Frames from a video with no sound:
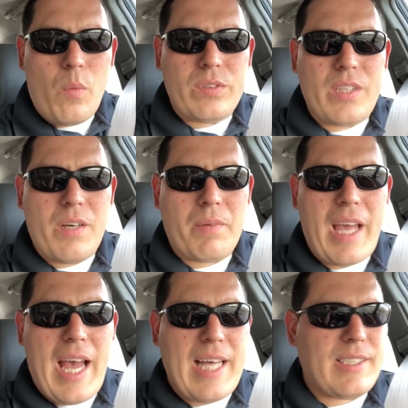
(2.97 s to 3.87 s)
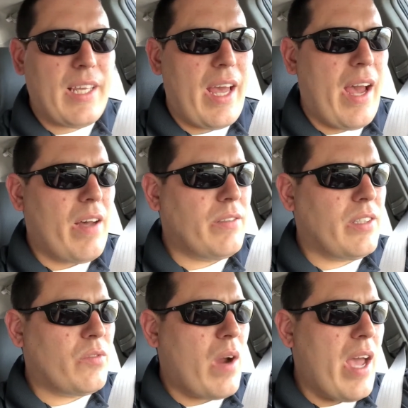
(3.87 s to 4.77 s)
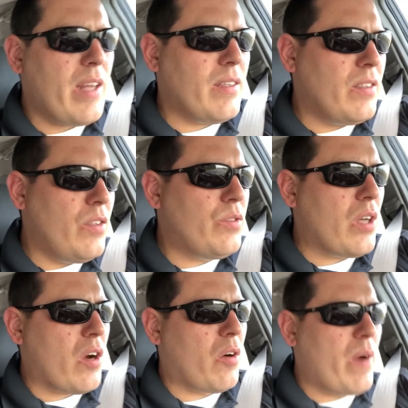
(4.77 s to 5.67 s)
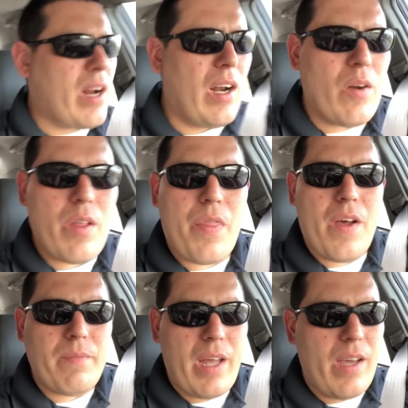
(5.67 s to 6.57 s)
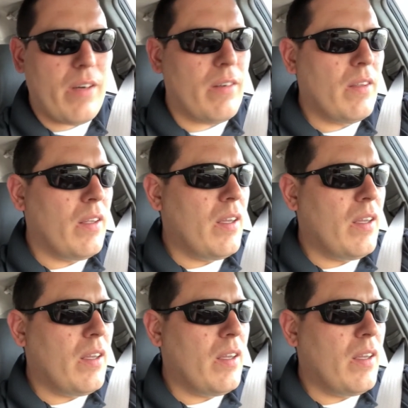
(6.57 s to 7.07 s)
What's up, guys and gals? That's right. You saw correctly on the thumbnail.